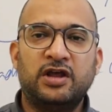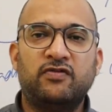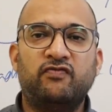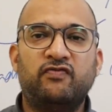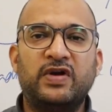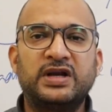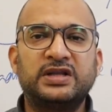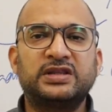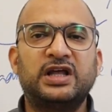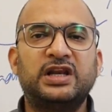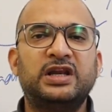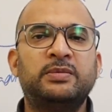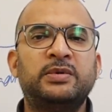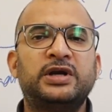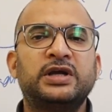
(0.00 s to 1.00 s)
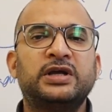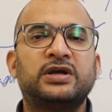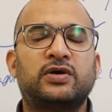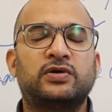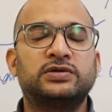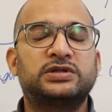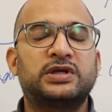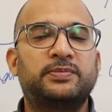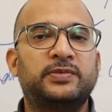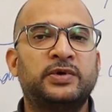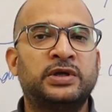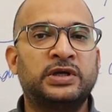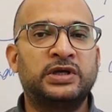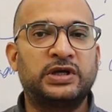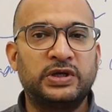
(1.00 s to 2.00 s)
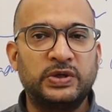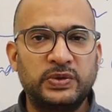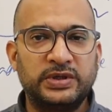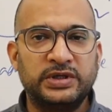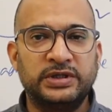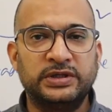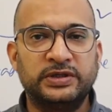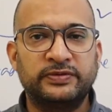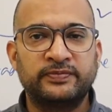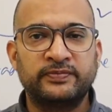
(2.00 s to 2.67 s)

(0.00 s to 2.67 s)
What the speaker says: When the limiting concept included,